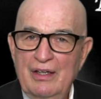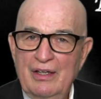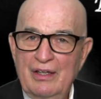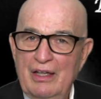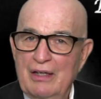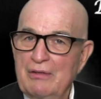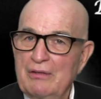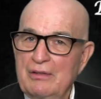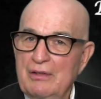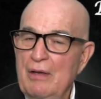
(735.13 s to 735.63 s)

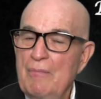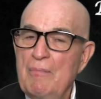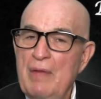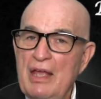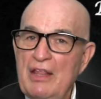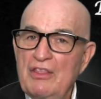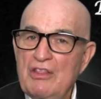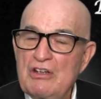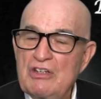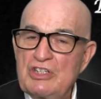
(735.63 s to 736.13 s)
that
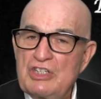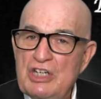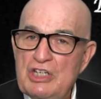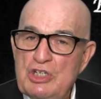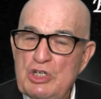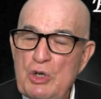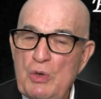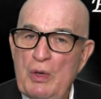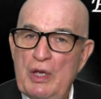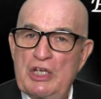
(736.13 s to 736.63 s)
make their
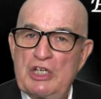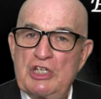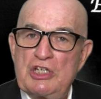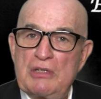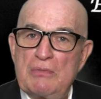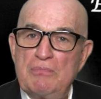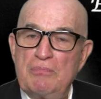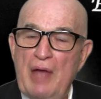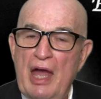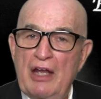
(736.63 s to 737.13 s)

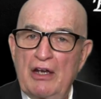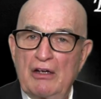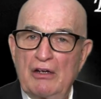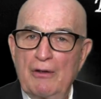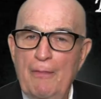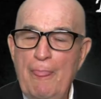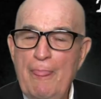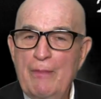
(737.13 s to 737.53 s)
situation better,